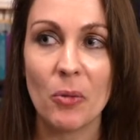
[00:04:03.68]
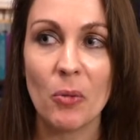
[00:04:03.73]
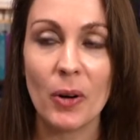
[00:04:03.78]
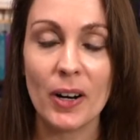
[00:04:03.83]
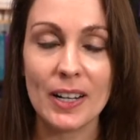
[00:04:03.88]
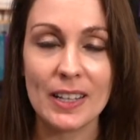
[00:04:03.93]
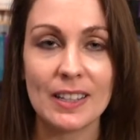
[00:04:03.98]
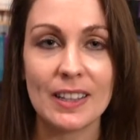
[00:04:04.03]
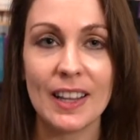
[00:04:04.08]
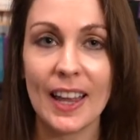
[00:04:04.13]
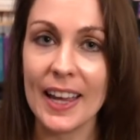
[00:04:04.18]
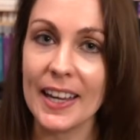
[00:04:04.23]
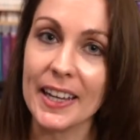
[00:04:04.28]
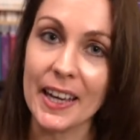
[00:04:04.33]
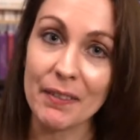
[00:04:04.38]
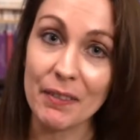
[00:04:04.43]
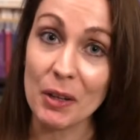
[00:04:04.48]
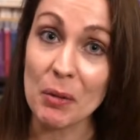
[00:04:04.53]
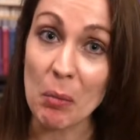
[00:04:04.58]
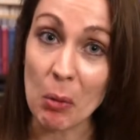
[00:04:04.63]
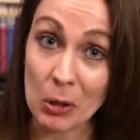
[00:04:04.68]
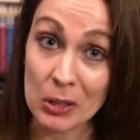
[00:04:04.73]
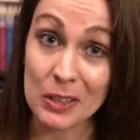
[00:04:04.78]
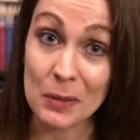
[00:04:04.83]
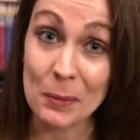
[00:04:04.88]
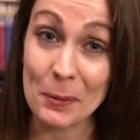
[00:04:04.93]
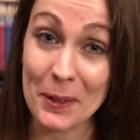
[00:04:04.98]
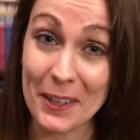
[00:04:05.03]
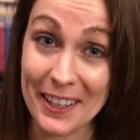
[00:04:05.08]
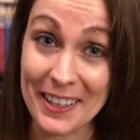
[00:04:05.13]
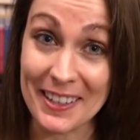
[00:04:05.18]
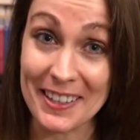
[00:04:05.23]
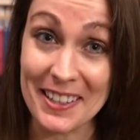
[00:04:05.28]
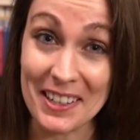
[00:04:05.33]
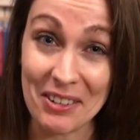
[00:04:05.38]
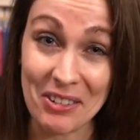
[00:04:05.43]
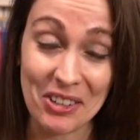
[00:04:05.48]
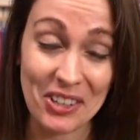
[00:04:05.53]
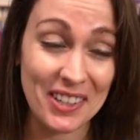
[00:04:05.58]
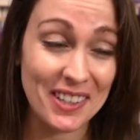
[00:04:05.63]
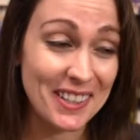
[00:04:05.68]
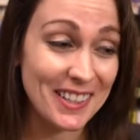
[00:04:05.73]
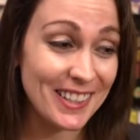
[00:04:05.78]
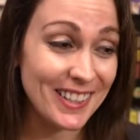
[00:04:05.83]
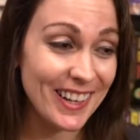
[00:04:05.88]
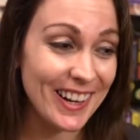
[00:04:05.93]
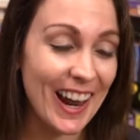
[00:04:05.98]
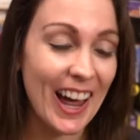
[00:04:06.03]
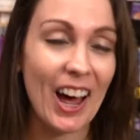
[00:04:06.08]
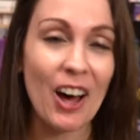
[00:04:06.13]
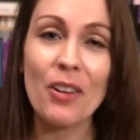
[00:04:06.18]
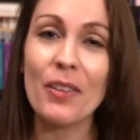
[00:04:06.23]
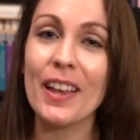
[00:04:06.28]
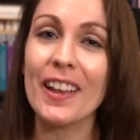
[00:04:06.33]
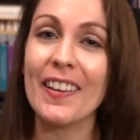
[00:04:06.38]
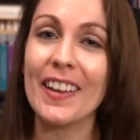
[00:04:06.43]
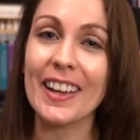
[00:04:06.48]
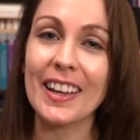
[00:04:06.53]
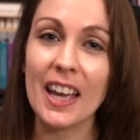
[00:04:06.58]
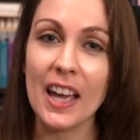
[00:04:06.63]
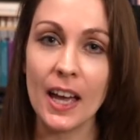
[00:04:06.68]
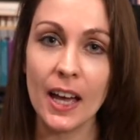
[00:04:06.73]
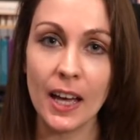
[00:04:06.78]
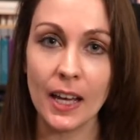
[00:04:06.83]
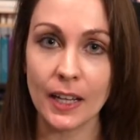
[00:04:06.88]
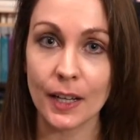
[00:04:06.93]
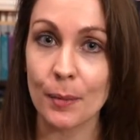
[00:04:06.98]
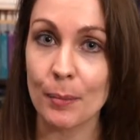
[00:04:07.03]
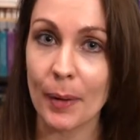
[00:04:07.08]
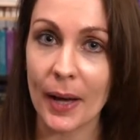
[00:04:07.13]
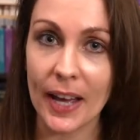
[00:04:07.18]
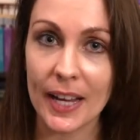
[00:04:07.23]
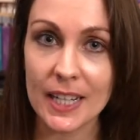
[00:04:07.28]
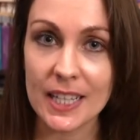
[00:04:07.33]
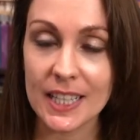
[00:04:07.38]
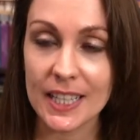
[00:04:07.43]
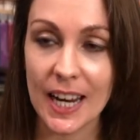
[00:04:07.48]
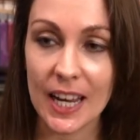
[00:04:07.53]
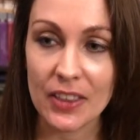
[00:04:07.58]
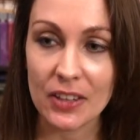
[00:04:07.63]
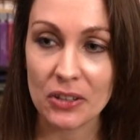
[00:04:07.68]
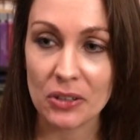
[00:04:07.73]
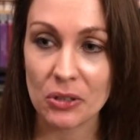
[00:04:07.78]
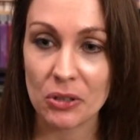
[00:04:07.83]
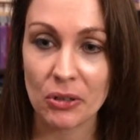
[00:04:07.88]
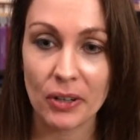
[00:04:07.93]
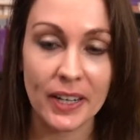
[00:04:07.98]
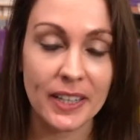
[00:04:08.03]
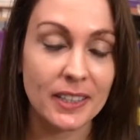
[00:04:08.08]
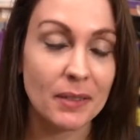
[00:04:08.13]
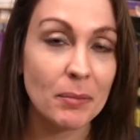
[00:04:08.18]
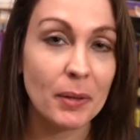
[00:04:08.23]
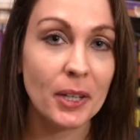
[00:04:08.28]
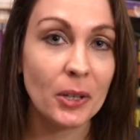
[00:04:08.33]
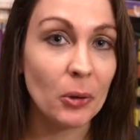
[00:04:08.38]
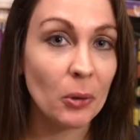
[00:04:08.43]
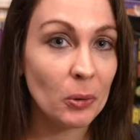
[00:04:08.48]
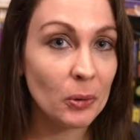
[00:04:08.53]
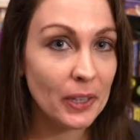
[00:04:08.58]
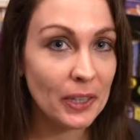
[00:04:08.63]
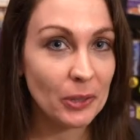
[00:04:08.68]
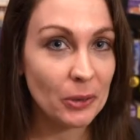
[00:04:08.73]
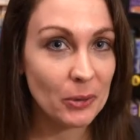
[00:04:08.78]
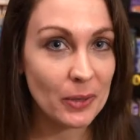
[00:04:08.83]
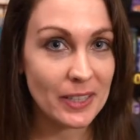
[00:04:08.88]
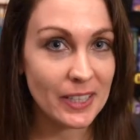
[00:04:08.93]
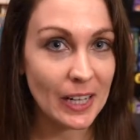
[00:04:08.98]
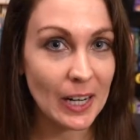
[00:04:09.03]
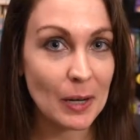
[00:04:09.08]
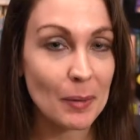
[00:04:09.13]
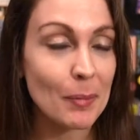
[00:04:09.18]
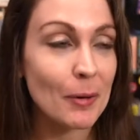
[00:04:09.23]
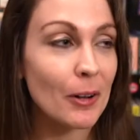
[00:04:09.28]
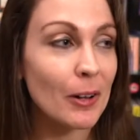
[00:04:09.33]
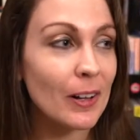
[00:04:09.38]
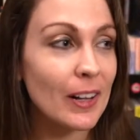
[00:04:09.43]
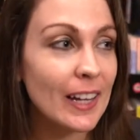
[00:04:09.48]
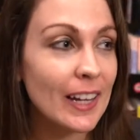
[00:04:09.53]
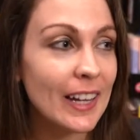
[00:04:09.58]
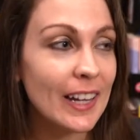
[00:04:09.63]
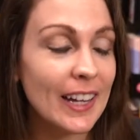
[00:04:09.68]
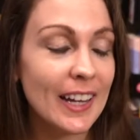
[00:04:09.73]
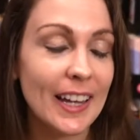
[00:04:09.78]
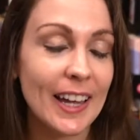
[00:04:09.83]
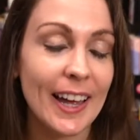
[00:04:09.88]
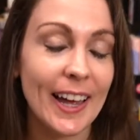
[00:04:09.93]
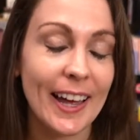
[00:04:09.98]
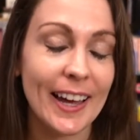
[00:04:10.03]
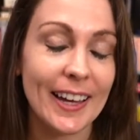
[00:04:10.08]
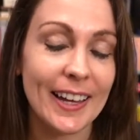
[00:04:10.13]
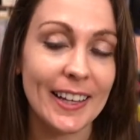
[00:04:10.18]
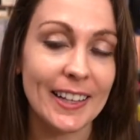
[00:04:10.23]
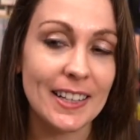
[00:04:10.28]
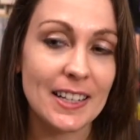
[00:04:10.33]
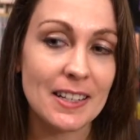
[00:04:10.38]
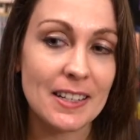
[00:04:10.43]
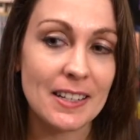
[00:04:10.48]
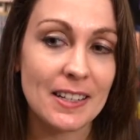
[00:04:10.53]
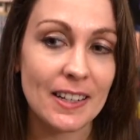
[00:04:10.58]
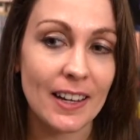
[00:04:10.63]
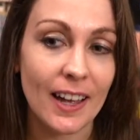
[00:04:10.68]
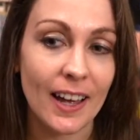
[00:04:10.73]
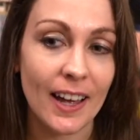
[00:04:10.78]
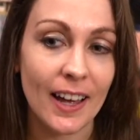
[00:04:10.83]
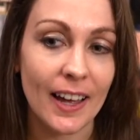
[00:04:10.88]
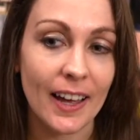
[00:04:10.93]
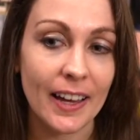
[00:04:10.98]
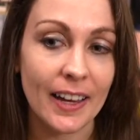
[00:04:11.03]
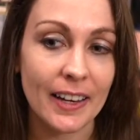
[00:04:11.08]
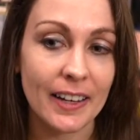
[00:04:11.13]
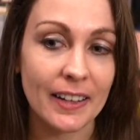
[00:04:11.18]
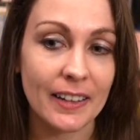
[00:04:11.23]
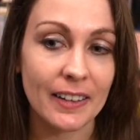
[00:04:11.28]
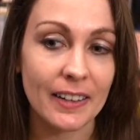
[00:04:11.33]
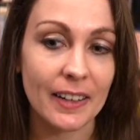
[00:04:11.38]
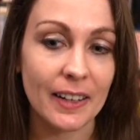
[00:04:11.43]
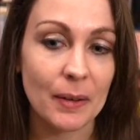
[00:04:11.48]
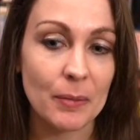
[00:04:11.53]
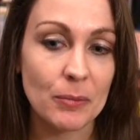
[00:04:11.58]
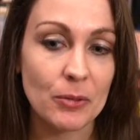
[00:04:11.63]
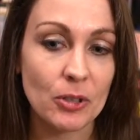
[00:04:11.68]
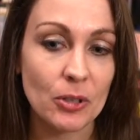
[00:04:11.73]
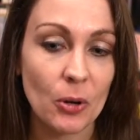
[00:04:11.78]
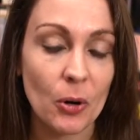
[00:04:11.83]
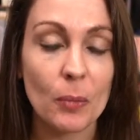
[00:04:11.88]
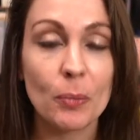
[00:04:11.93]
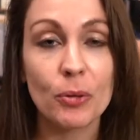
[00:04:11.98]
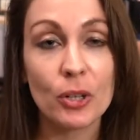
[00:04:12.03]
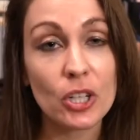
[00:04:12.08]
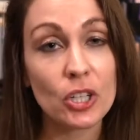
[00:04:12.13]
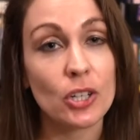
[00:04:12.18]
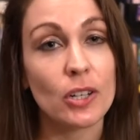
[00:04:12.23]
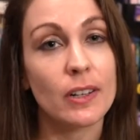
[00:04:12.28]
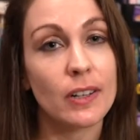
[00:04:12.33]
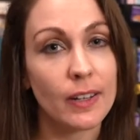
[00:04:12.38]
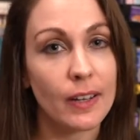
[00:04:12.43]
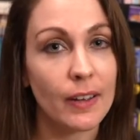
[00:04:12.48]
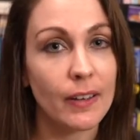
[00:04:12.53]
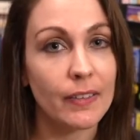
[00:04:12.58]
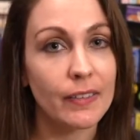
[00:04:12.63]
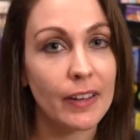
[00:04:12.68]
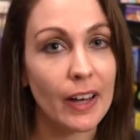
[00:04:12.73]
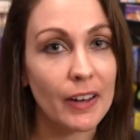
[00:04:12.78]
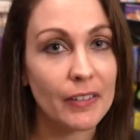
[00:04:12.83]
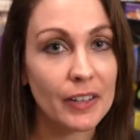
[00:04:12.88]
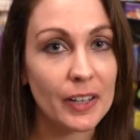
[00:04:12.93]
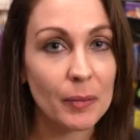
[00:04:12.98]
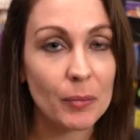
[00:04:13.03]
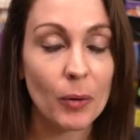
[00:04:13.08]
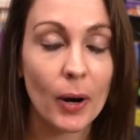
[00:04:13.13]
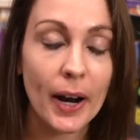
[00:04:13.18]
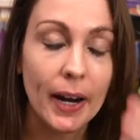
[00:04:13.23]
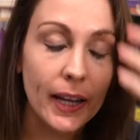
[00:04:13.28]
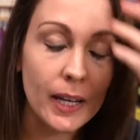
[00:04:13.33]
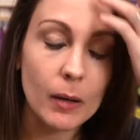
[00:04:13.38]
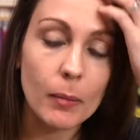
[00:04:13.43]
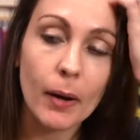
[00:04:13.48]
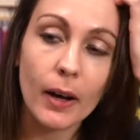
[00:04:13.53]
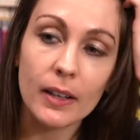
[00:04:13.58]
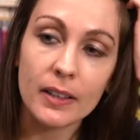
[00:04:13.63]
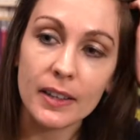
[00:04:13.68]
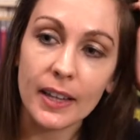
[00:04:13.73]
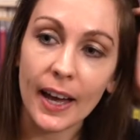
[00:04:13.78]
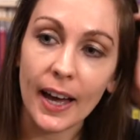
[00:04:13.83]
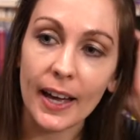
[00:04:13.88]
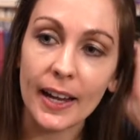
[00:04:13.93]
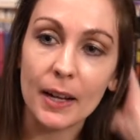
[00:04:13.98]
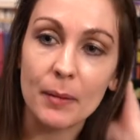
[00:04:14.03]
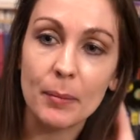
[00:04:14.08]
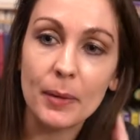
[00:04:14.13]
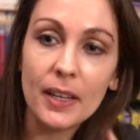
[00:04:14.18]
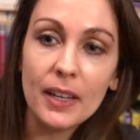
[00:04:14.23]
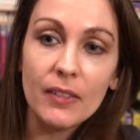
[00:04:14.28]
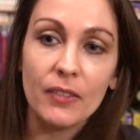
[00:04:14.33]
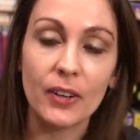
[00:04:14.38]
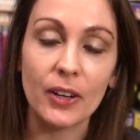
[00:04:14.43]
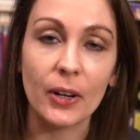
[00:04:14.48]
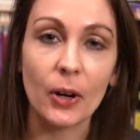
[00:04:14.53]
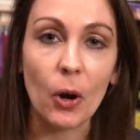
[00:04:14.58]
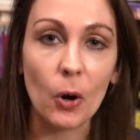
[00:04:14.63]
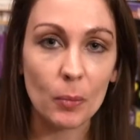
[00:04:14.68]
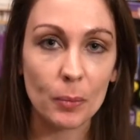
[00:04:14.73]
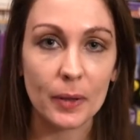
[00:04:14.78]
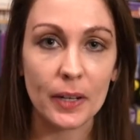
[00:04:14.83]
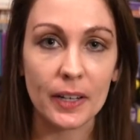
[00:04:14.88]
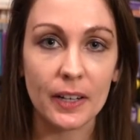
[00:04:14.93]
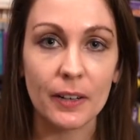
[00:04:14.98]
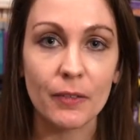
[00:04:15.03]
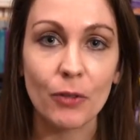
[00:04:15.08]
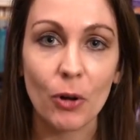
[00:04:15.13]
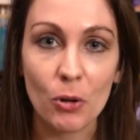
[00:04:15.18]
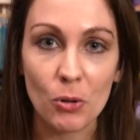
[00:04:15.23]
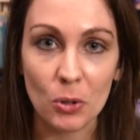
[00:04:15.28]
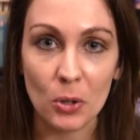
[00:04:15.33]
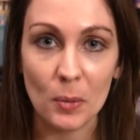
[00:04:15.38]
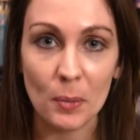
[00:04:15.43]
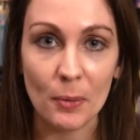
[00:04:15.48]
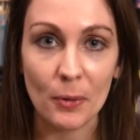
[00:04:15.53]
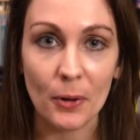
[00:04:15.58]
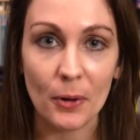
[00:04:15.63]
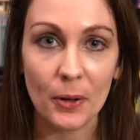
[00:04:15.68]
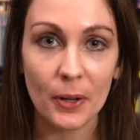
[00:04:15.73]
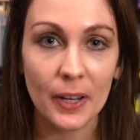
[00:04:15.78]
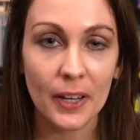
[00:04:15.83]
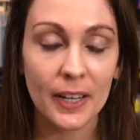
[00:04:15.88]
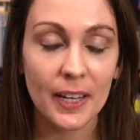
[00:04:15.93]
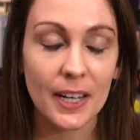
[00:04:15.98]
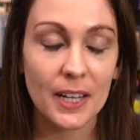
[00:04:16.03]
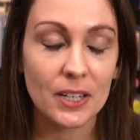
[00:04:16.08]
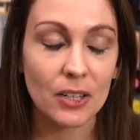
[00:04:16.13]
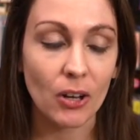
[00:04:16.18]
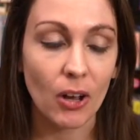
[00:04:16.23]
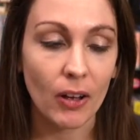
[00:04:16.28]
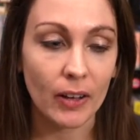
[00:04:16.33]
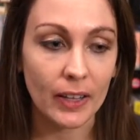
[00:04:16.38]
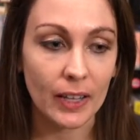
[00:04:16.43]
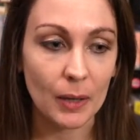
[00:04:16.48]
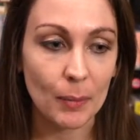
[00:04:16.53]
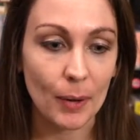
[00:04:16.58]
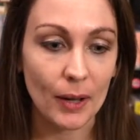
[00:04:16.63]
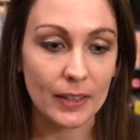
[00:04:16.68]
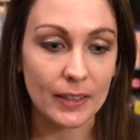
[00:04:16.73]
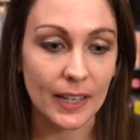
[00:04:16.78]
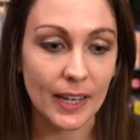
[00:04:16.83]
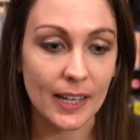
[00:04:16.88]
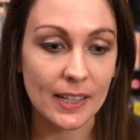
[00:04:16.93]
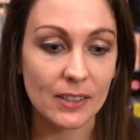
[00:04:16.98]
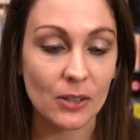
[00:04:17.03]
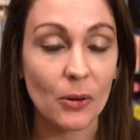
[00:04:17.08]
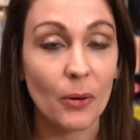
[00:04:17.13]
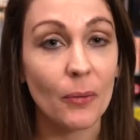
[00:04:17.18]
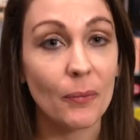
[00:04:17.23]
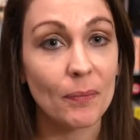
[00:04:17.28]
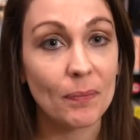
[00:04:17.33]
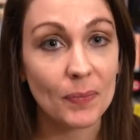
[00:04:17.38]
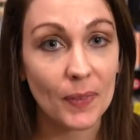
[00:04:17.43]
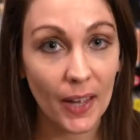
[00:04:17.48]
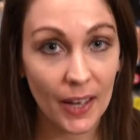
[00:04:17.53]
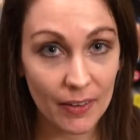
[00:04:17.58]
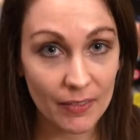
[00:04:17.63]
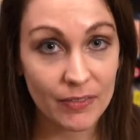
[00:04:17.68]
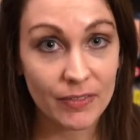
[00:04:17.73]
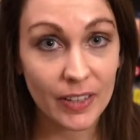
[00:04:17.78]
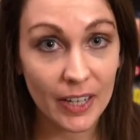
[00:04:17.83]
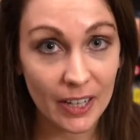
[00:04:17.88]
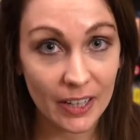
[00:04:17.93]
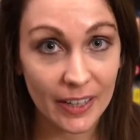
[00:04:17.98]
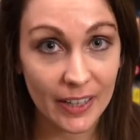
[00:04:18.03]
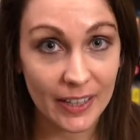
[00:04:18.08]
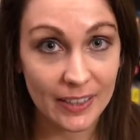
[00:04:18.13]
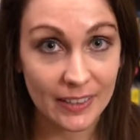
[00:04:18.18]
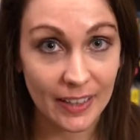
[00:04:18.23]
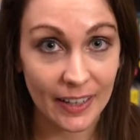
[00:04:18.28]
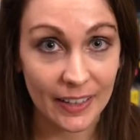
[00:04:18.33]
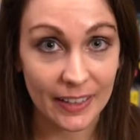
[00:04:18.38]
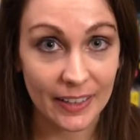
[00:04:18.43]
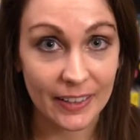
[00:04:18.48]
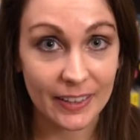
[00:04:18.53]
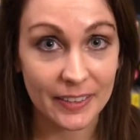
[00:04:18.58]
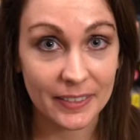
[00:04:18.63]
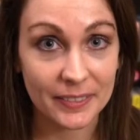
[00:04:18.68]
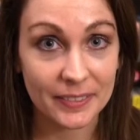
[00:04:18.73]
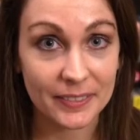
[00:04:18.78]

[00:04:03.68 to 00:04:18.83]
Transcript: what it's like having multiple conditions and how they like combine together to create something wholly new and terrible. And I'm so appreciative of him writing about that and being very open and vulnerable talking about that. So very excited